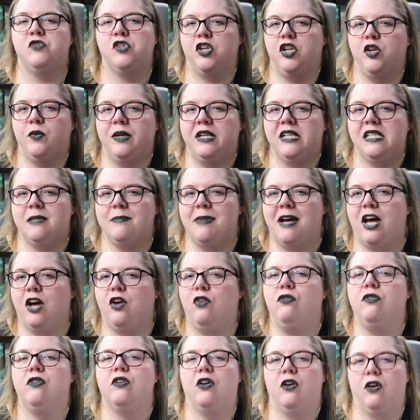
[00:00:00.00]
Don't know what it's
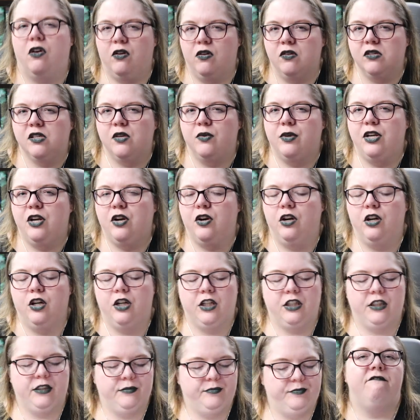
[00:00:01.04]
about, also an
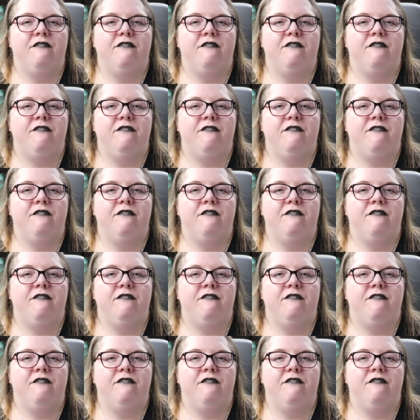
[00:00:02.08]
ARC.